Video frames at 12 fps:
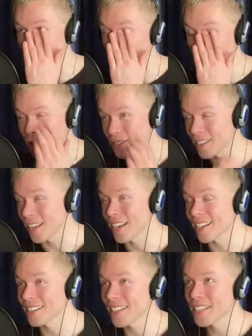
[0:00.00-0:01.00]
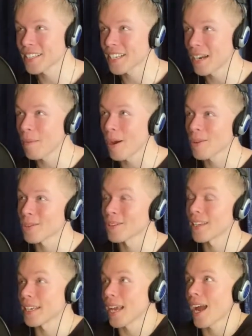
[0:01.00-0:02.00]
They're just like, they just come out and they're
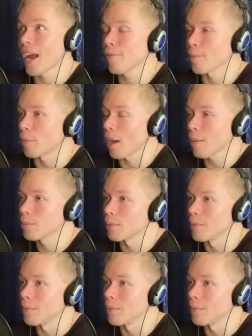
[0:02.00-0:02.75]
like, yeah, I have a problem.